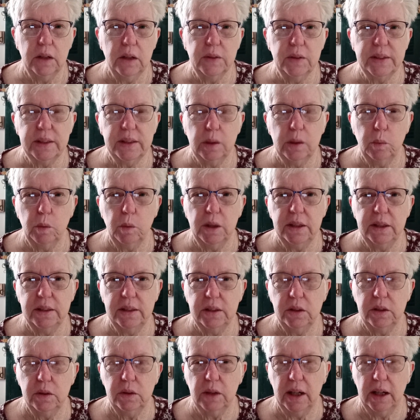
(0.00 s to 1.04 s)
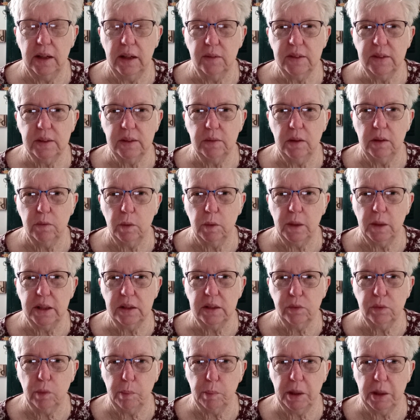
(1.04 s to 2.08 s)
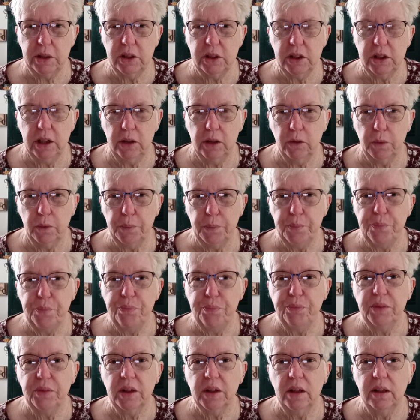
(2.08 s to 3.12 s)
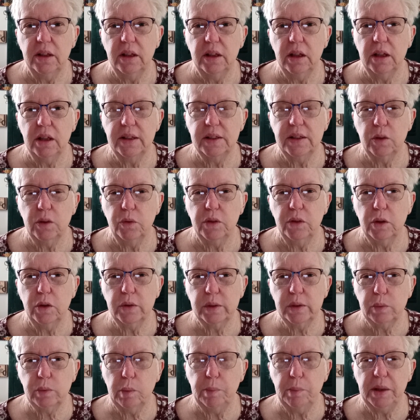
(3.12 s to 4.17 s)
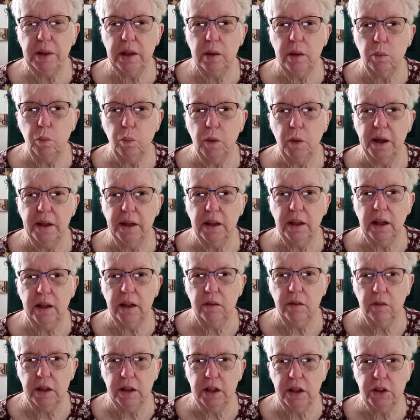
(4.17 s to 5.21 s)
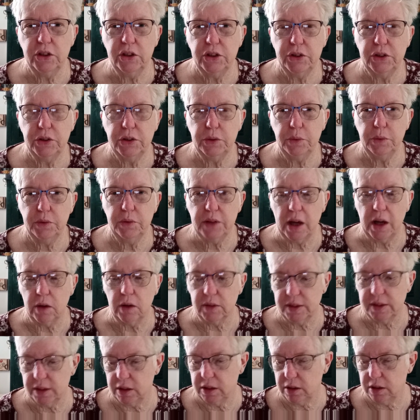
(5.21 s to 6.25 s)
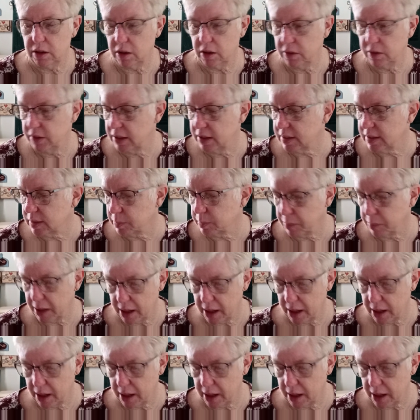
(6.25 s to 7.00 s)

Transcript: I also want to, I have some giveaways for Punch Needle. So those will be when I reach 2,000. This